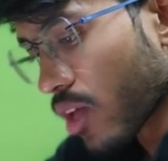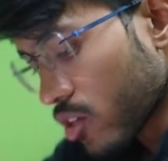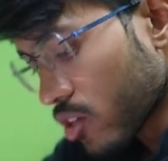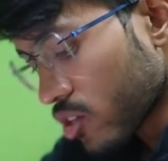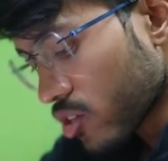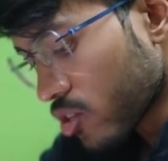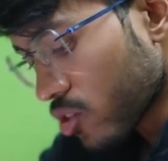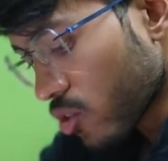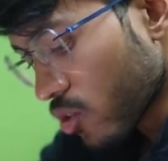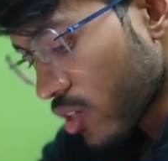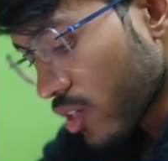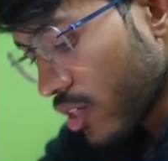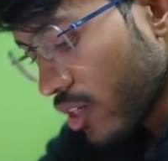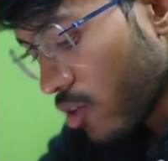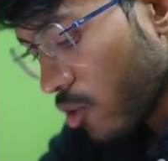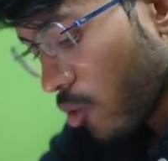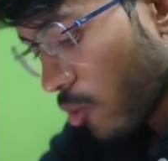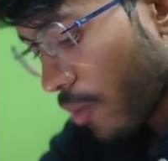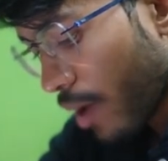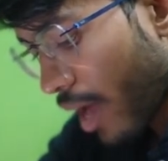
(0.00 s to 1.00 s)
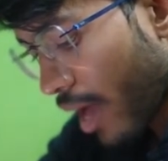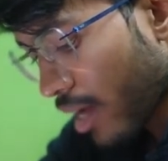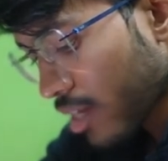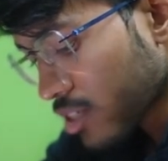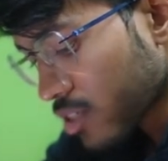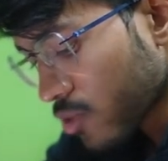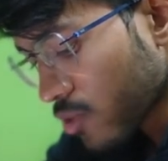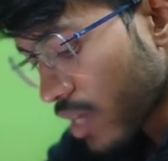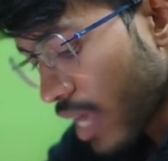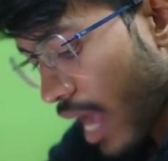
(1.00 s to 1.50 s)
So u
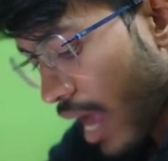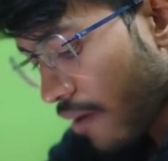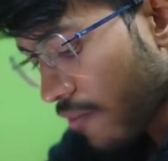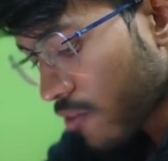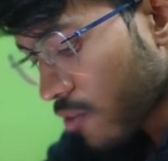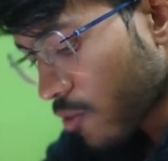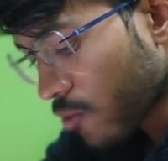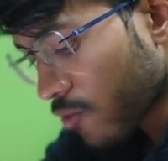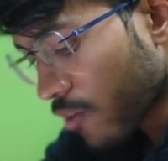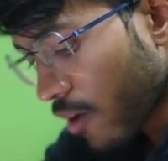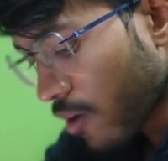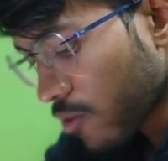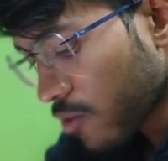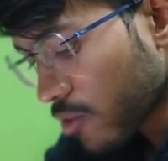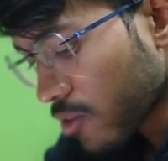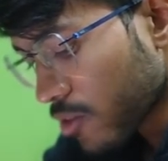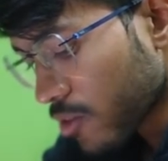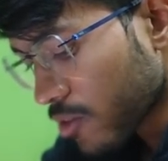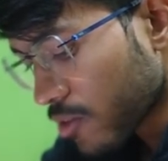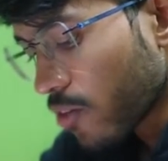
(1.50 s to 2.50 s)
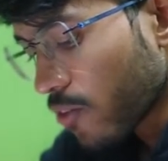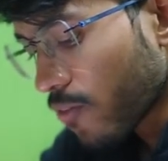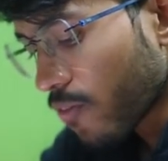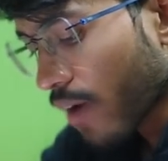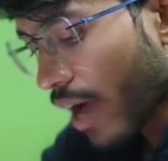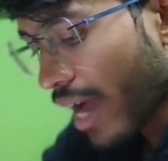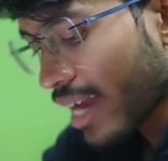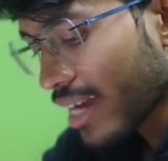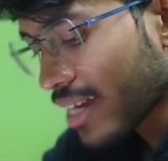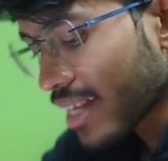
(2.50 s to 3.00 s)
max we have to find. To
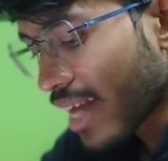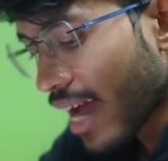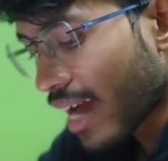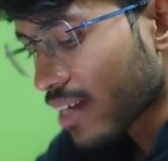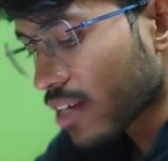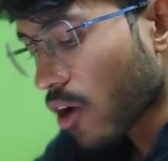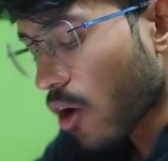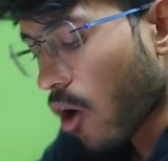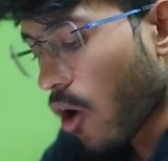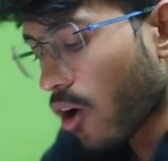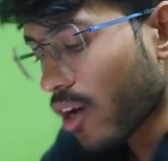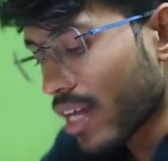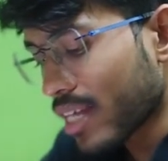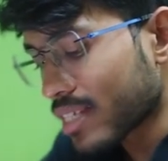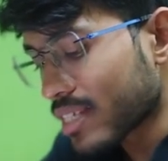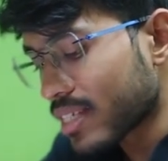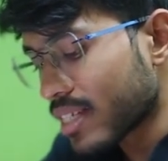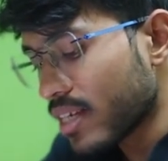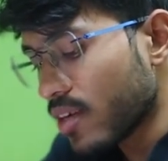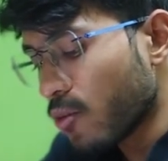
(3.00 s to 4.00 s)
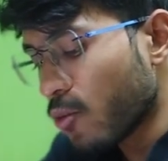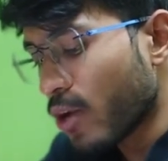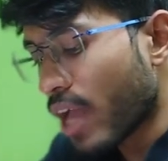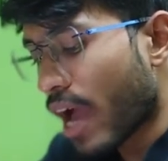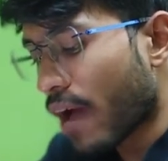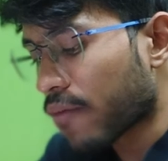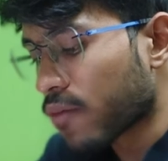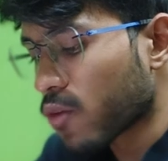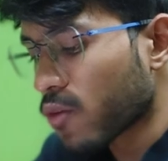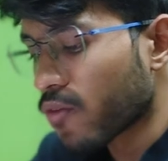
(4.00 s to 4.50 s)
find that, honestly, we
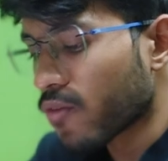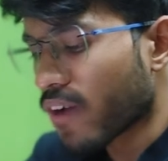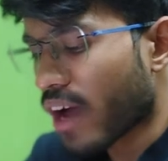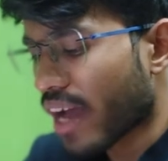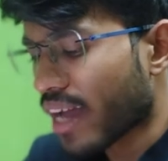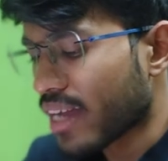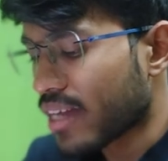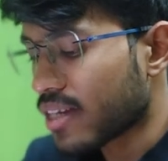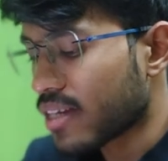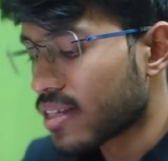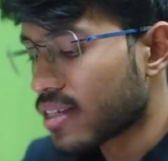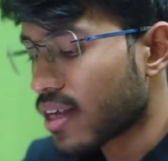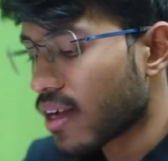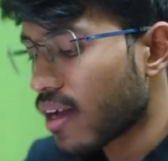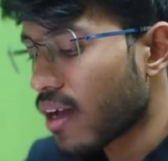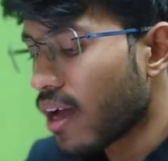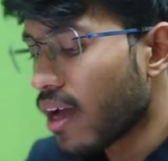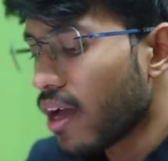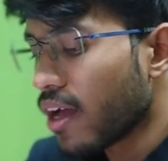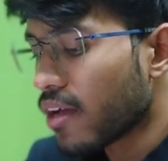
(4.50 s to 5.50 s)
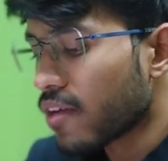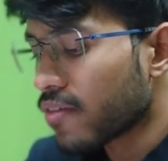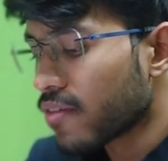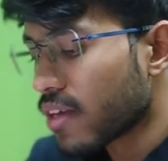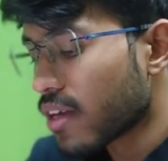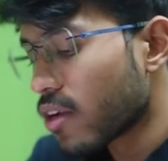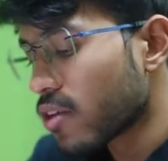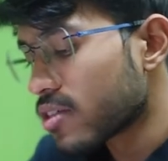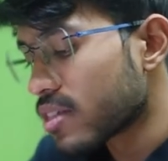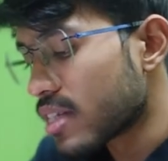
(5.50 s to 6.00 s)
have to find the
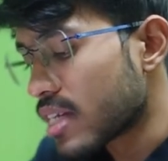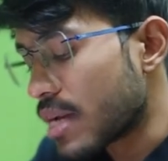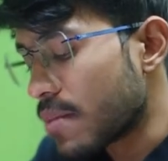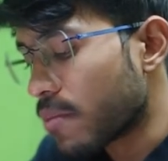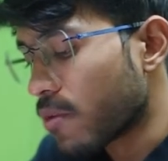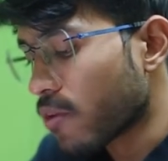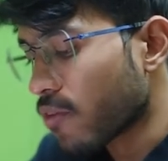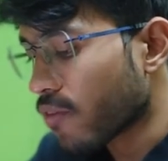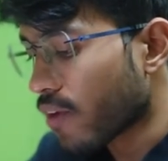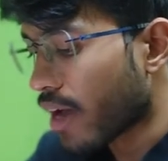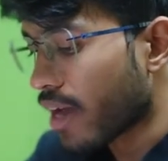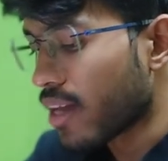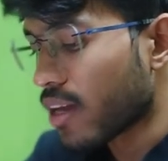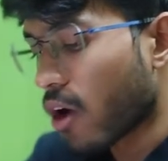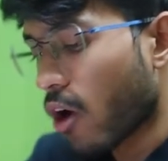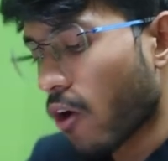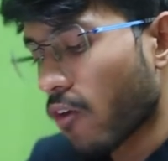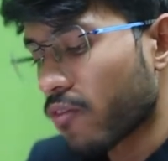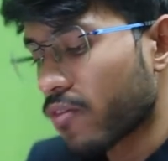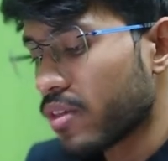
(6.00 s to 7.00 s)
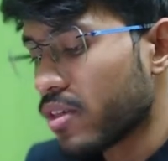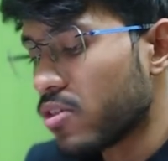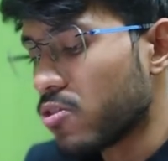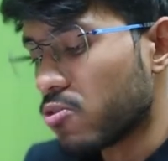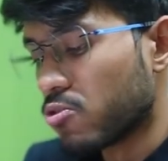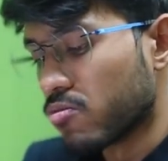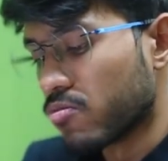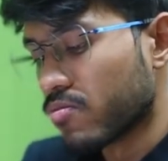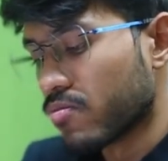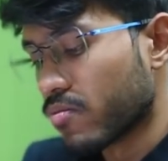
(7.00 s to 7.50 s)
velocity profile of u.